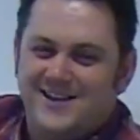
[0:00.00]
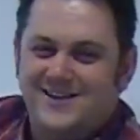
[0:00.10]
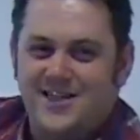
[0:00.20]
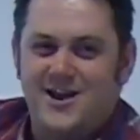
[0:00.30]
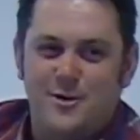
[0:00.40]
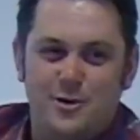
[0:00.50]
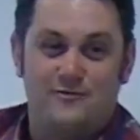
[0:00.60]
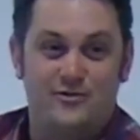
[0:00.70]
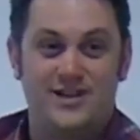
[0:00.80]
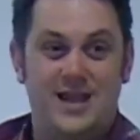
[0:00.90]
Another hour
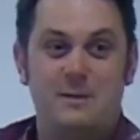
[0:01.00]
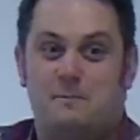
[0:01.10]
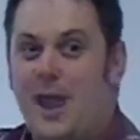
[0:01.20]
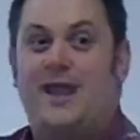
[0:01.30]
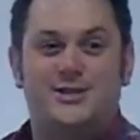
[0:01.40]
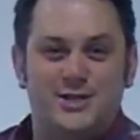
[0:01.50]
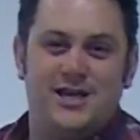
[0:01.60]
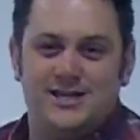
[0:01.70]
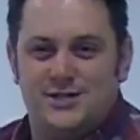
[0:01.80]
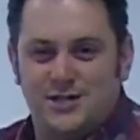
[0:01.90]
of reading
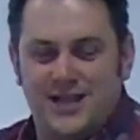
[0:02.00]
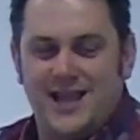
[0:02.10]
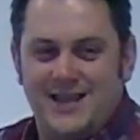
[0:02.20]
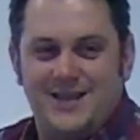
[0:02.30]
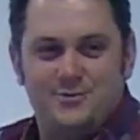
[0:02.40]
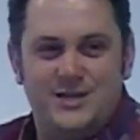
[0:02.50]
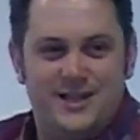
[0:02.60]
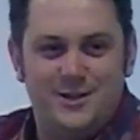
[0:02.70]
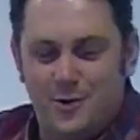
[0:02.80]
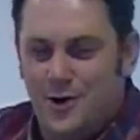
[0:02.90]
pictures, because I hated reading
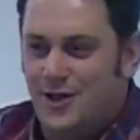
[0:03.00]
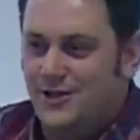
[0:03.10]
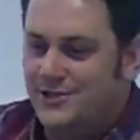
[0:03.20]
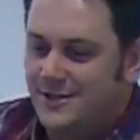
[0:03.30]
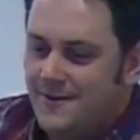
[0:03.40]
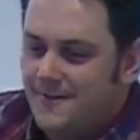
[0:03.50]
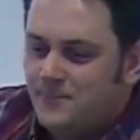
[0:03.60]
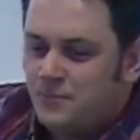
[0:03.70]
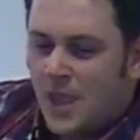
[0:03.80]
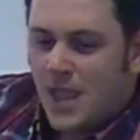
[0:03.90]
the words.
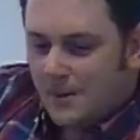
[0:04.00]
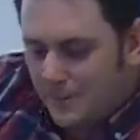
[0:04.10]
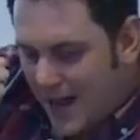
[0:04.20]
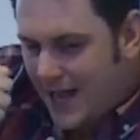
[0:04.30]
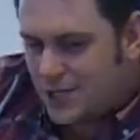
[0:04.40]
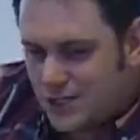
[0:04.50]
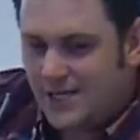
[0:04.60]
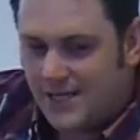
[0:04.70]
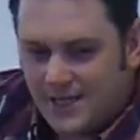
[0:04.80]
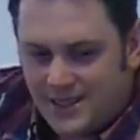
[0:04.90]
But
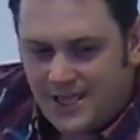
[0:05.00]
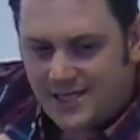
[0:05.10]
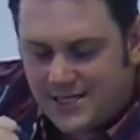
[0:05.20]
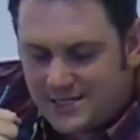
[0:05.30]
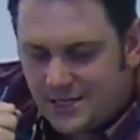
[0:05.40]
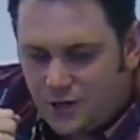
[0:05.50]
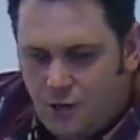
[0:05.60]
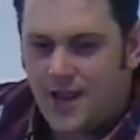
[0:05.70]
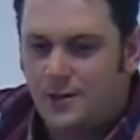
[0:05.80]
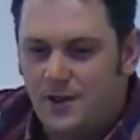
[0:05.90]
actually, this is a
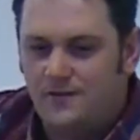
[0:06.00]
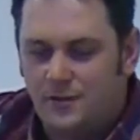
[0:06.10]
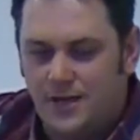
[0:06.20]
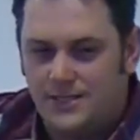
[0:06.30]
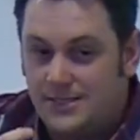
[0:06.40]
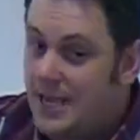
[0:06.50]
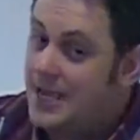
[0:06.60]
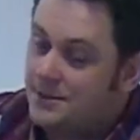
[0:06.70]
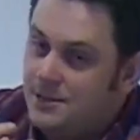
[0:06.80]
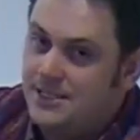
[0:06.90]
great way of doing it. It's
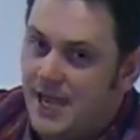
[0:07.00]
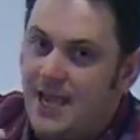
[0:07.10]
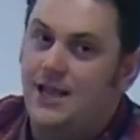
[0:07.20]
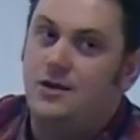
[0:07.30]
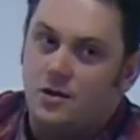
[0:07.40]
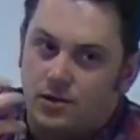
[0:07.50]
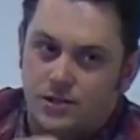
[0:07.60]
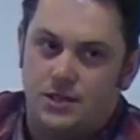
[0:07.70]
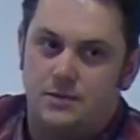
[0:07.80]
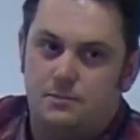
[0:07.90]
taken me 10 years,
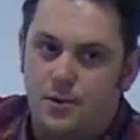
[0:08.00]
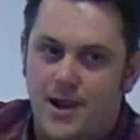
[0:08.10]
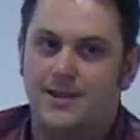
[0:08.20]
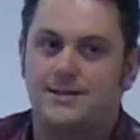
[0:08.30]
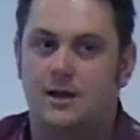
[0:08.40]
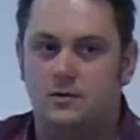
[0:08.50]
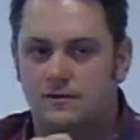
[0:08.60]
right, to break down